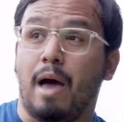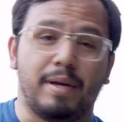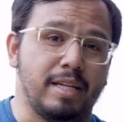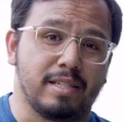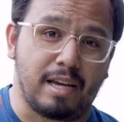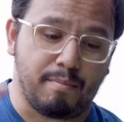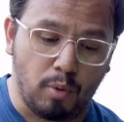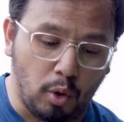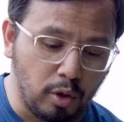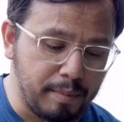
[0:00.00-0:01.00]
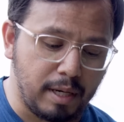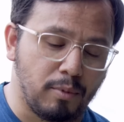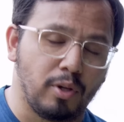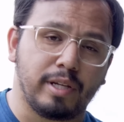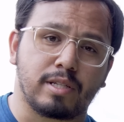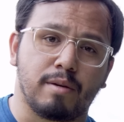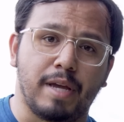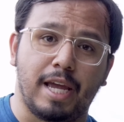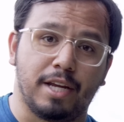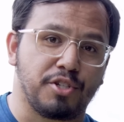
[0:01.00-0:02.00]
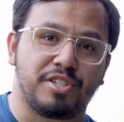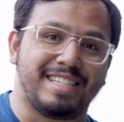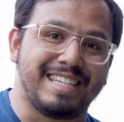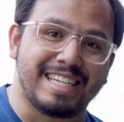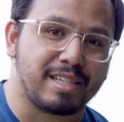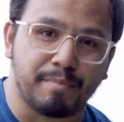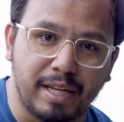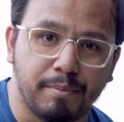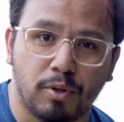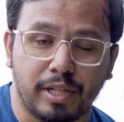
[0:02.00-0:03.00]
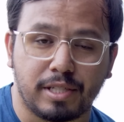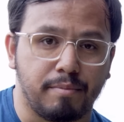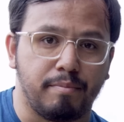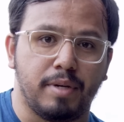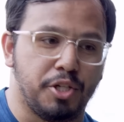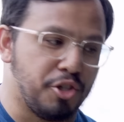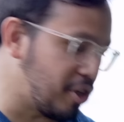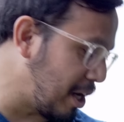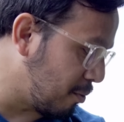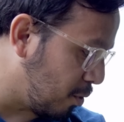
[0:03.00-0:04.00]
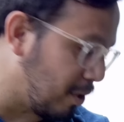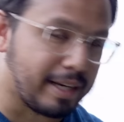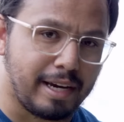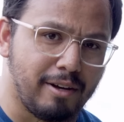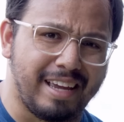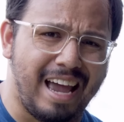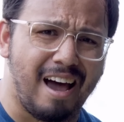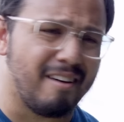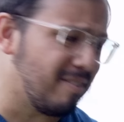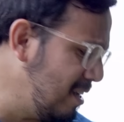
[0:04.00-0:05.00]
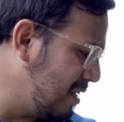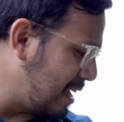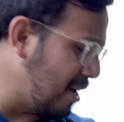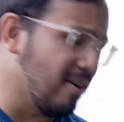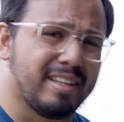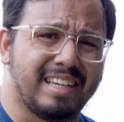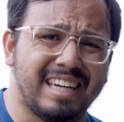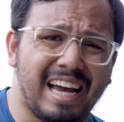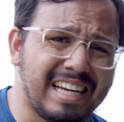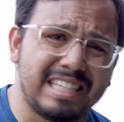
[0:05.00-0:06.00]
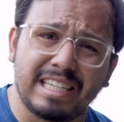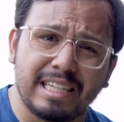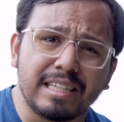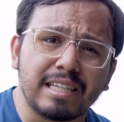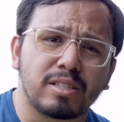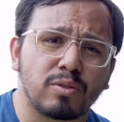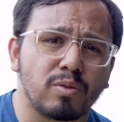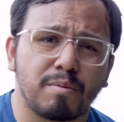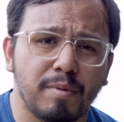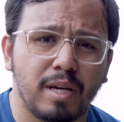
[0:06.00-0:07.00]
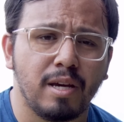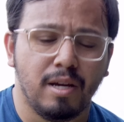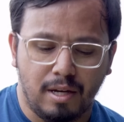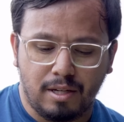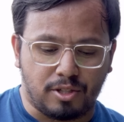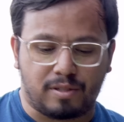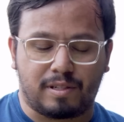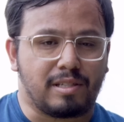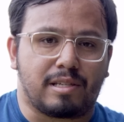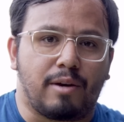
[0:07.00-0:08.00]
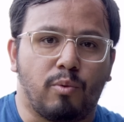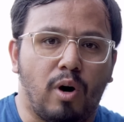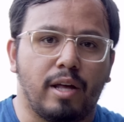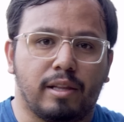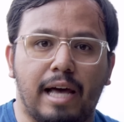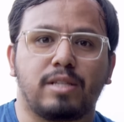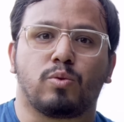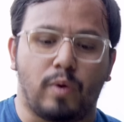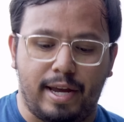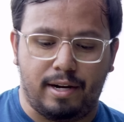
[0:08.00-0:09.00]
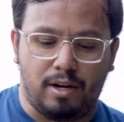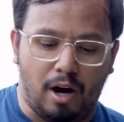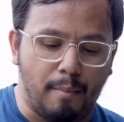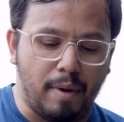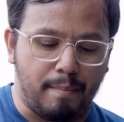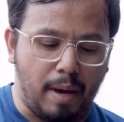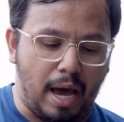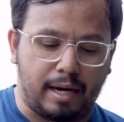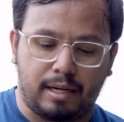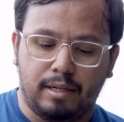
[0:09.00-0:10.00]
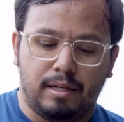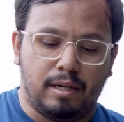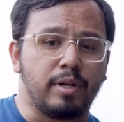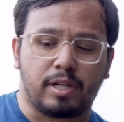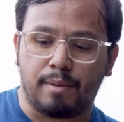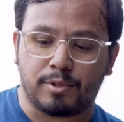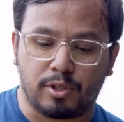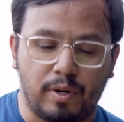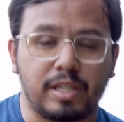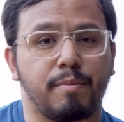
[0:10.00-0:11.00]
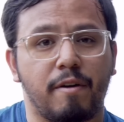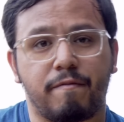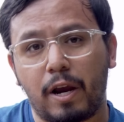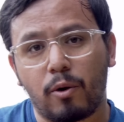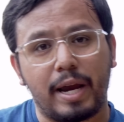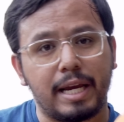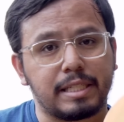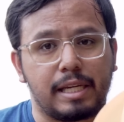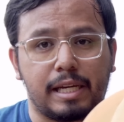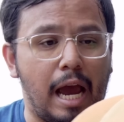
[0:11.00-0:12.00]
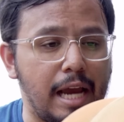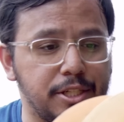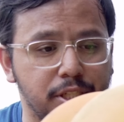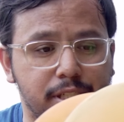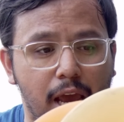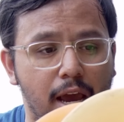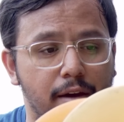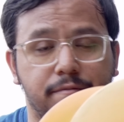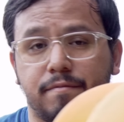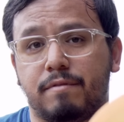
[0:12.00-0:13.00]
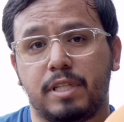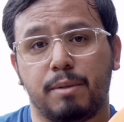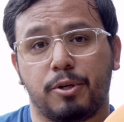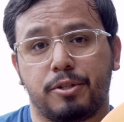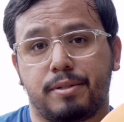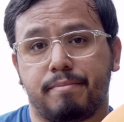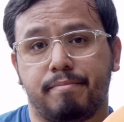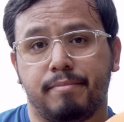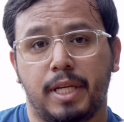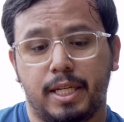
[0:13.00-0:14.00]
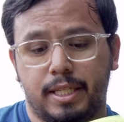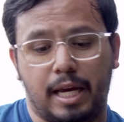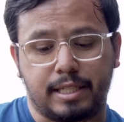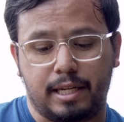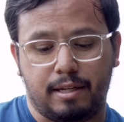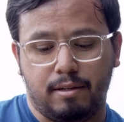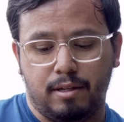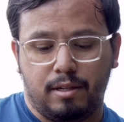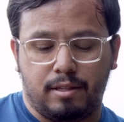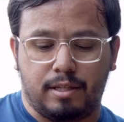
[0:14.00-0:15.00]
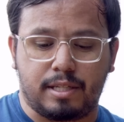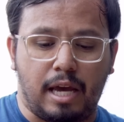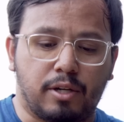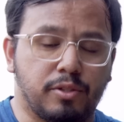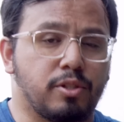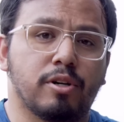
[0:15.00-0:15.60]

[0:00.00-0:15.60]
that means like mold minimalism and just disc minimalism in general. Like I only carry like 19 discs with me just because I want less weight on my back. And when it comes to the rest of my fairways, like I just have T-Birds. That's it. This Echo Star